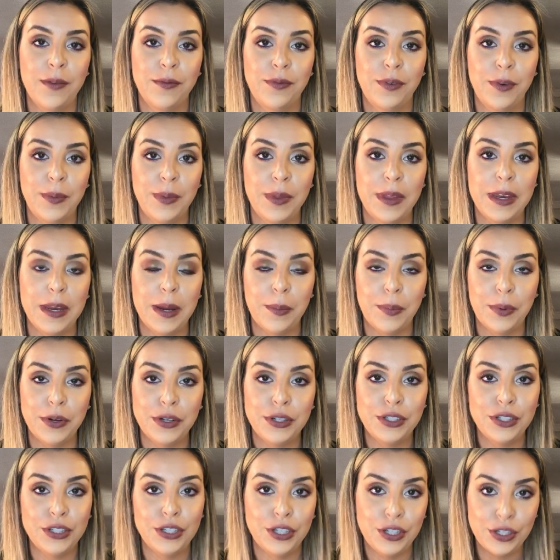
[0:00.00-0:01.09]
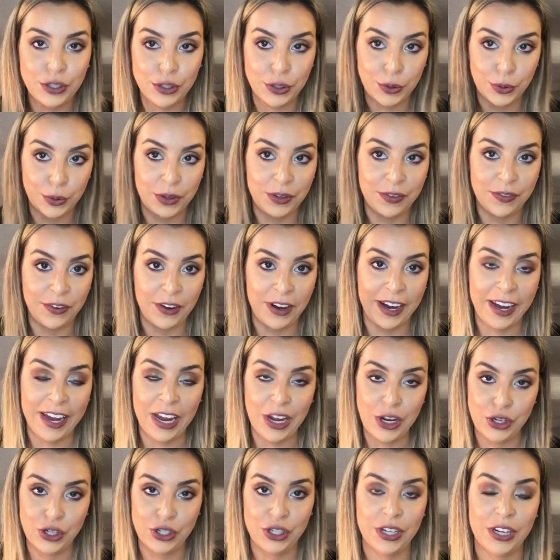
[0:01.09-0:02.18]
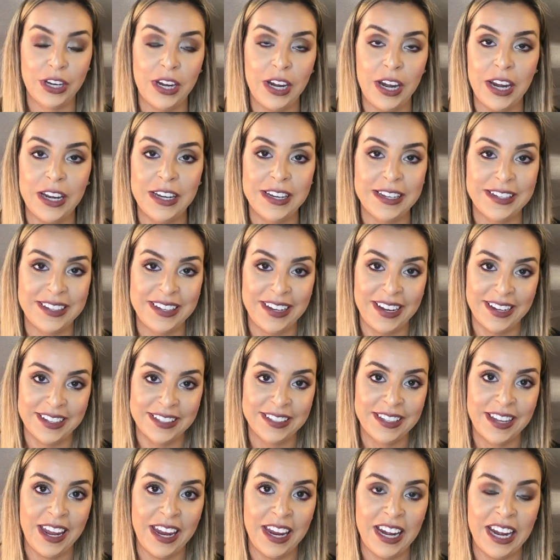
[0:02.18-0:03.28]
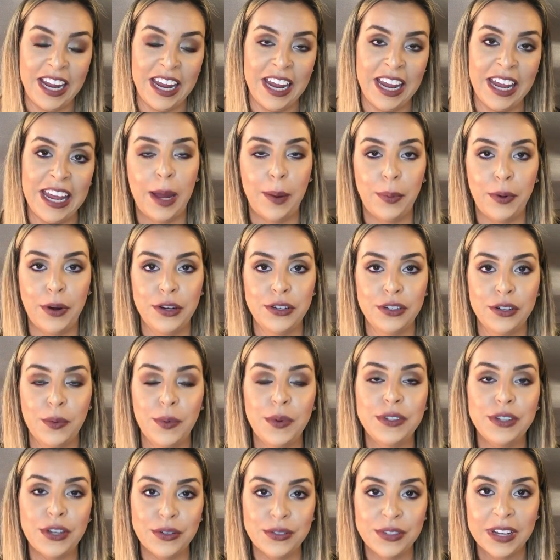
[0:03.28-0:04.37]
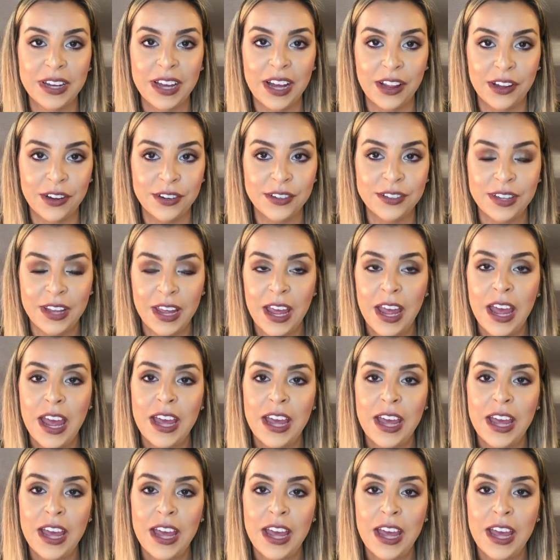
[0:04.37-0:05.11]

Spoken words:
from the number 2, the Friendcation Desi x Katy collaboration with Desi Colors.